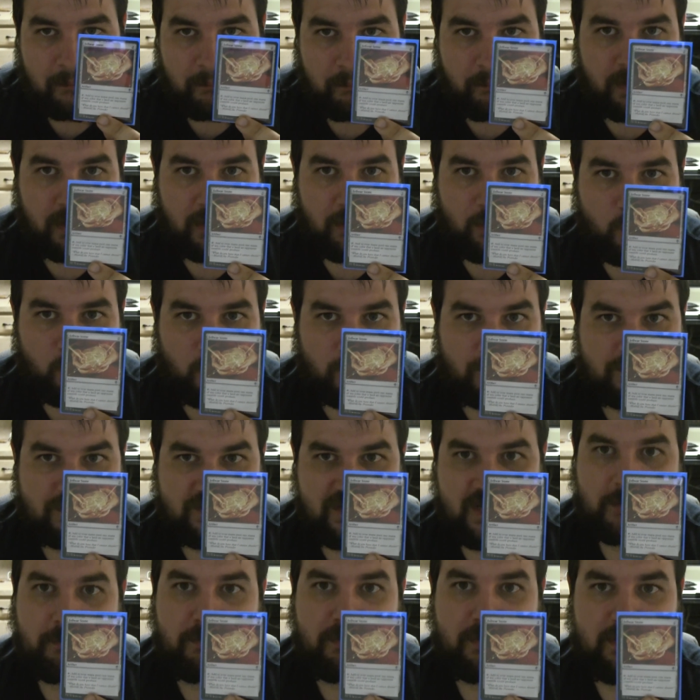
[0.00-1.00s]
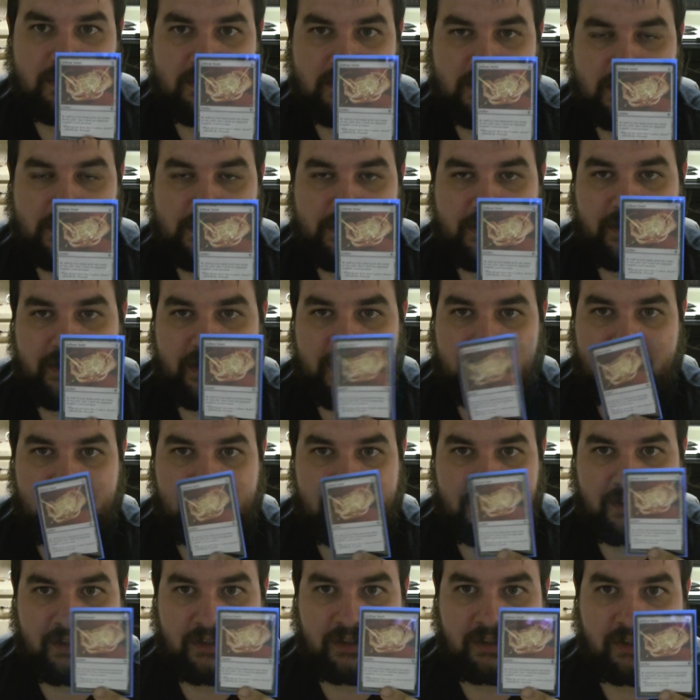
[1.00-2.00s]
pay 1, tap it, add
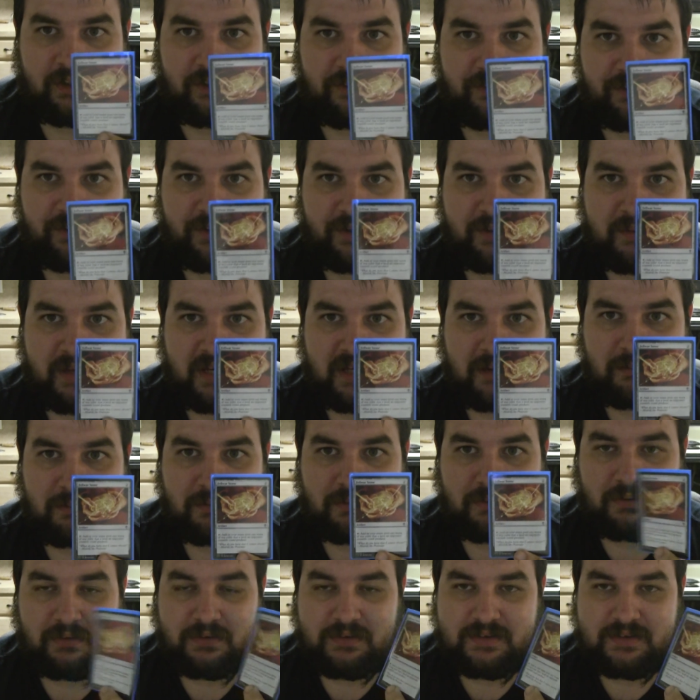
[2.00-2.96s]
any color to your mana pool,